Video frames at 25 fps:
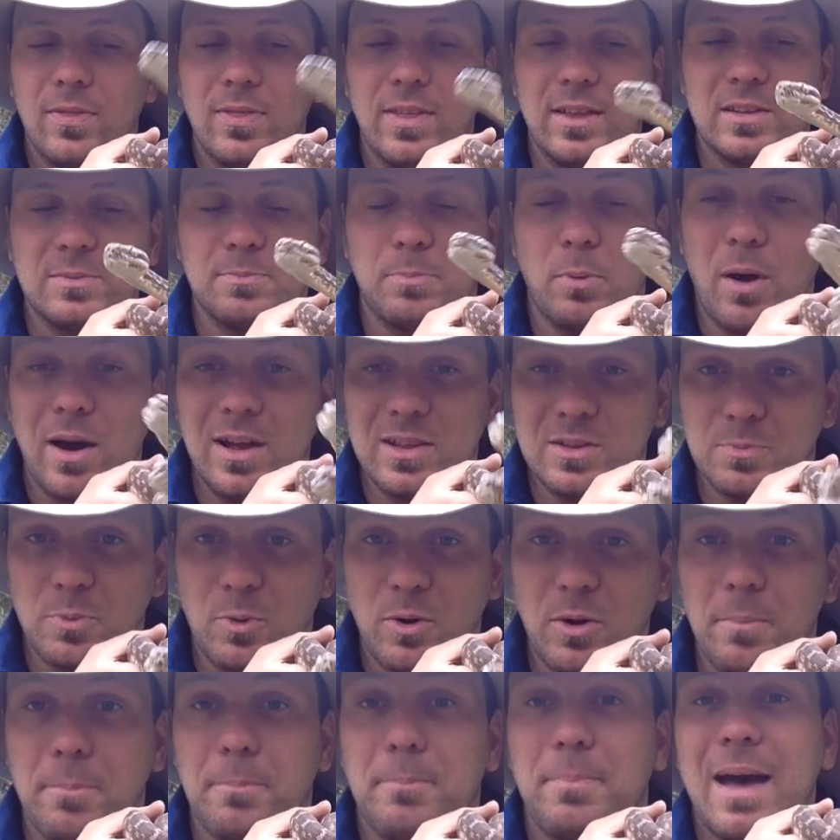Their spines
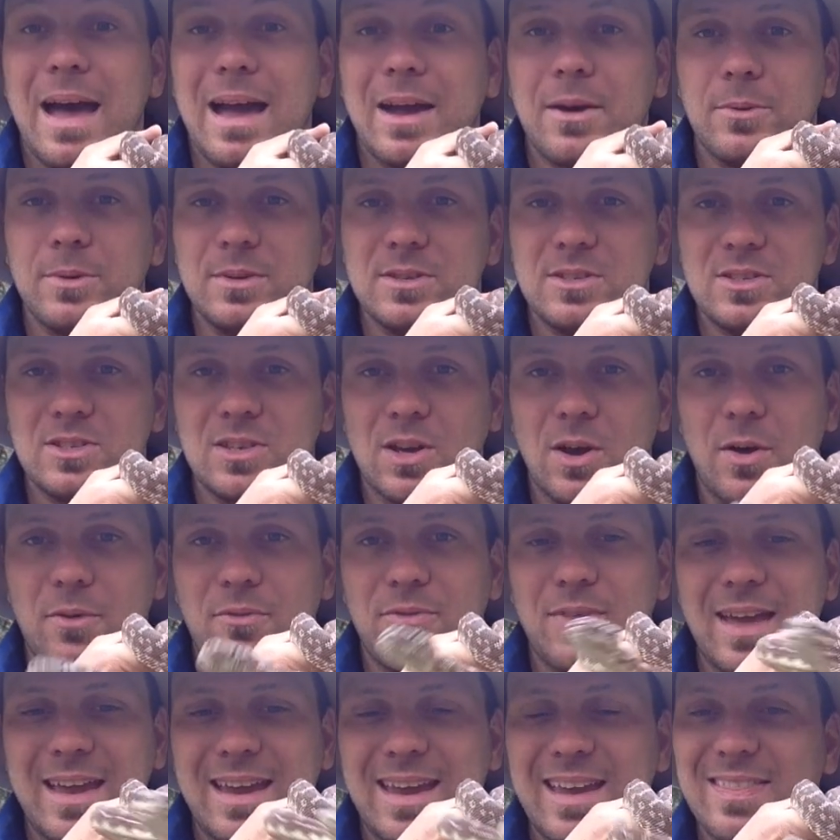point backwards, so
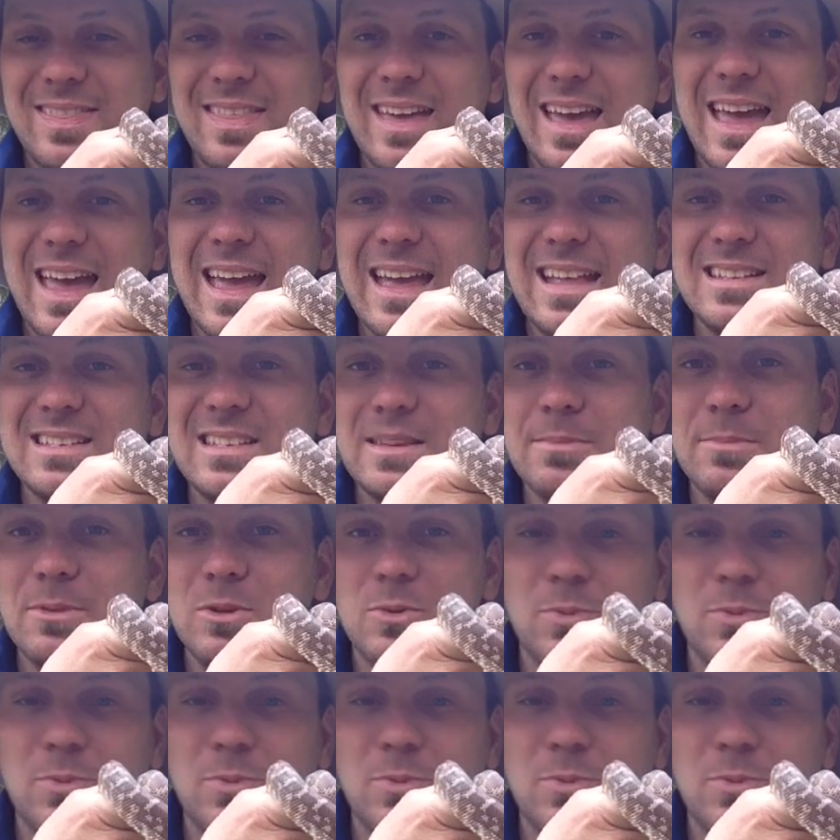if they get their heads in